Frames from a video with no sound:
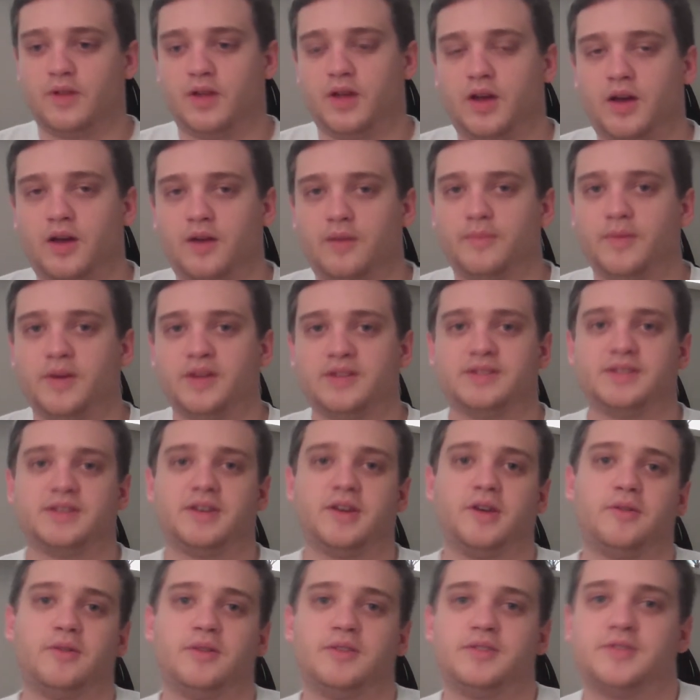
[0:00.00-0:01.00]
uh, months
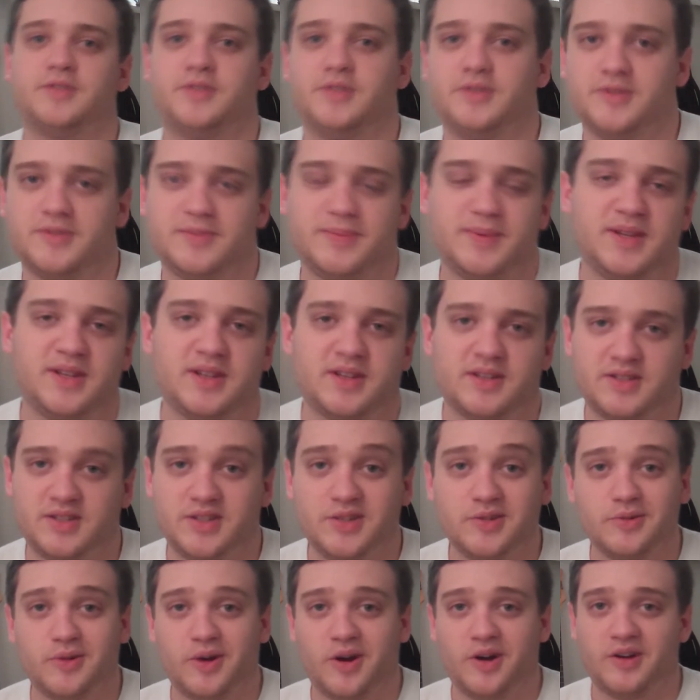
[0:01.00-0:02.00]
ago introduced me to
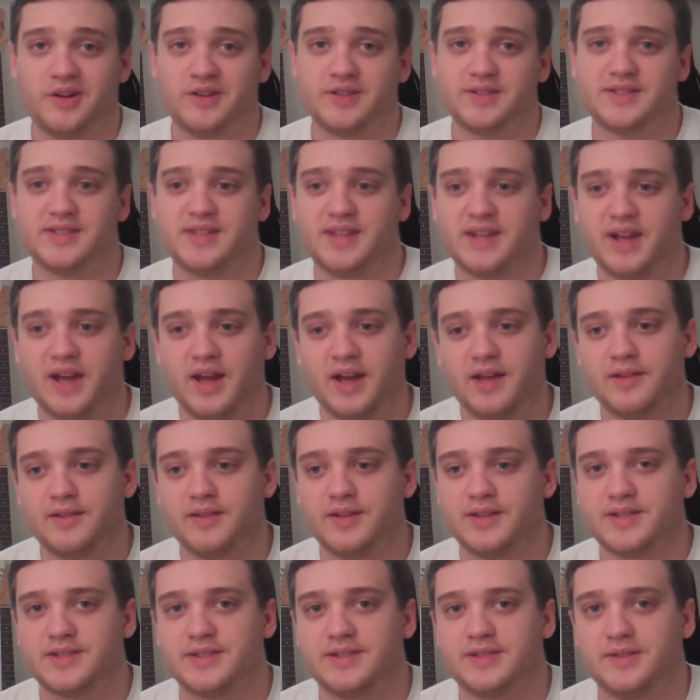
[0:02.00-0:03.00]
two artists that I
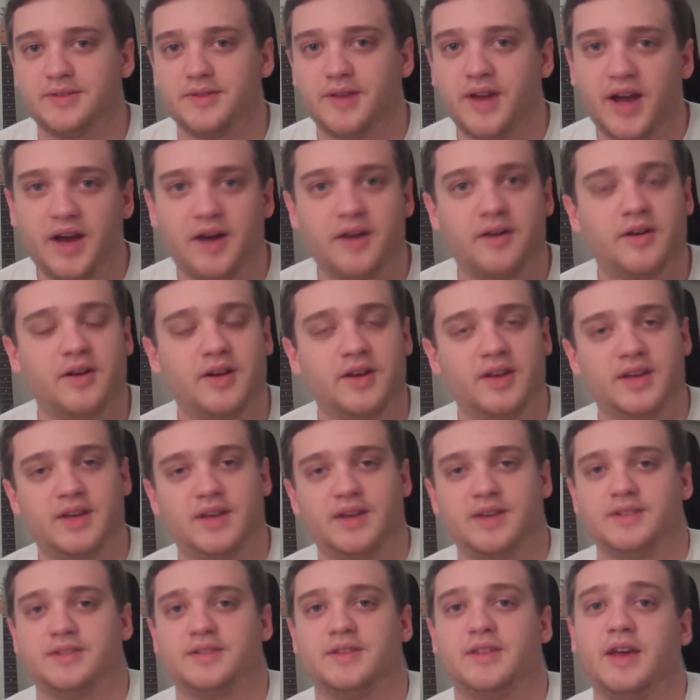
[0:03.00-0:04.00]
listen to now,
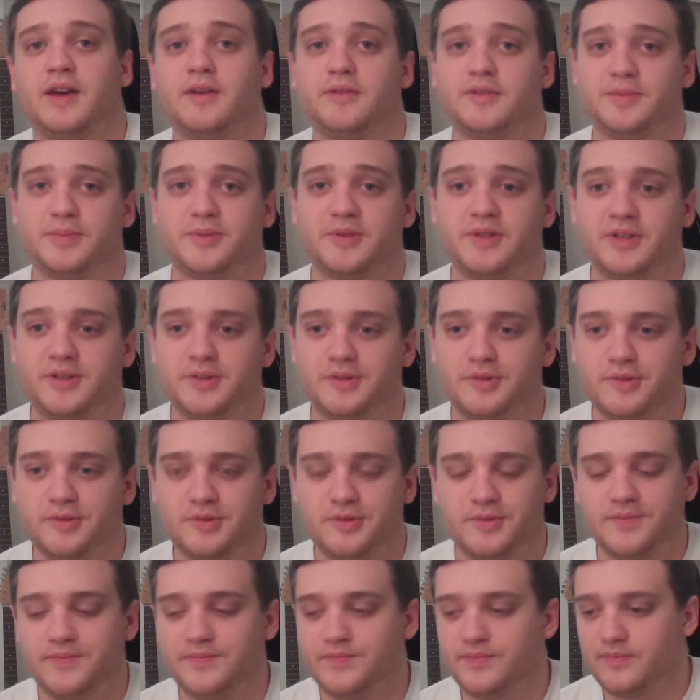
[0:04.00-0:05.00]
so that was pretty
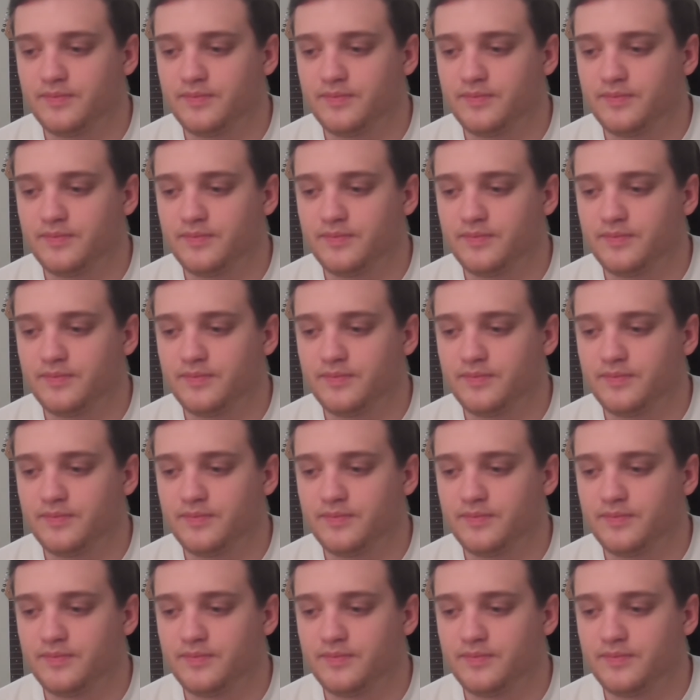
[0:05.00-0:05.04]
cool.